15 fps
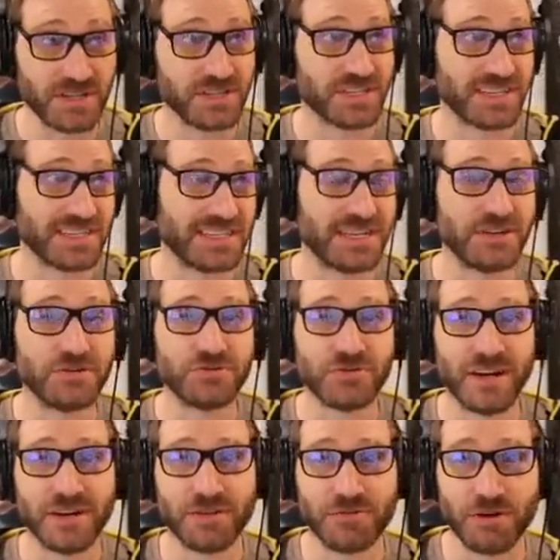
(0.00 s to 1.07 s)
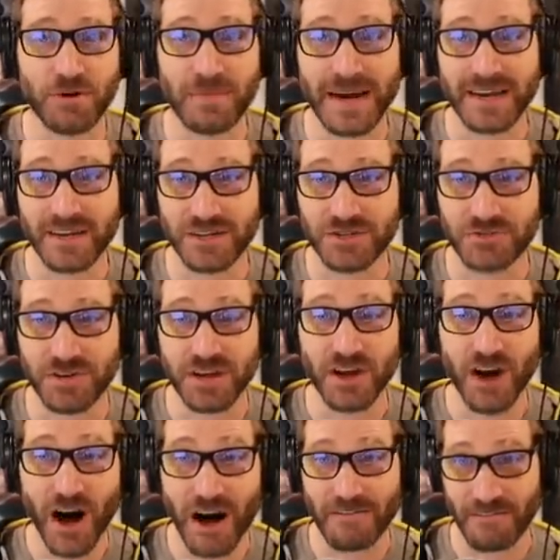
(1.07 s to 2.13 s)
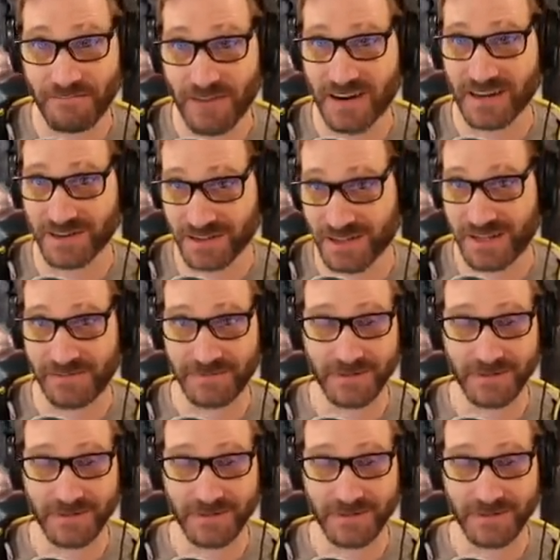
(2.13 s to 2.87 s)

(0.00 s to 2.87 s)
to continue trying to throw my country off a fucking cliff.